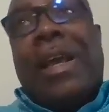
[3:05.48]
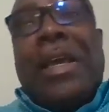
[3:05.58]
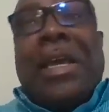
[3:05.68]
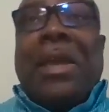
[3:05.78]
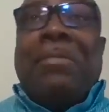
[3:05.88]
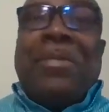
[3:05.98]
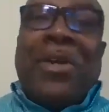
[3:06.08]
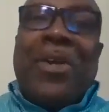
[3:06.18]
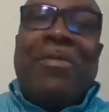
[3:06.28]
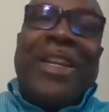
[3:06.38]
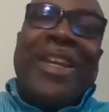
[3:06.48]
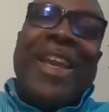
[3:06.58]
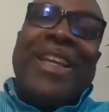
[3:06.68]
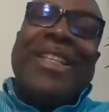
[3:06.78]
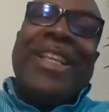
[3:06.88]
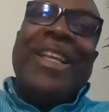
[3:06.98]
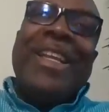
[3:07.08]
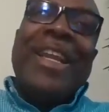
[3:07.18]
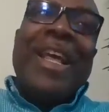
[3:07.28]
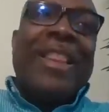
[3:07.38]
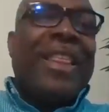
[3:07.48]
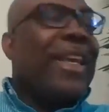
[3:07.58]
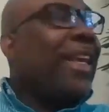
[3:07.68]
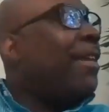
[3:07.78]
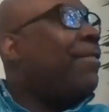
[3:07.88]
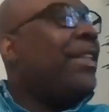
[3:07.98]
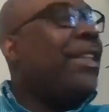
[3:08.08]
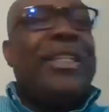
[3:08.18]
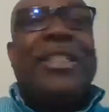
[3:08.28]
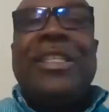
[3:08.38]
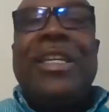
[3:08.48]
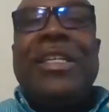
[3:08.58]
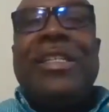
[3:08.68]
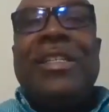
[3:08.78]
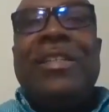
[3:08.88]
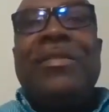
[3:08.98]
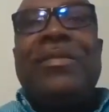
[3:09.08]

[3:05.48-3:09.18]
came COVID-19, and I think everything is changing.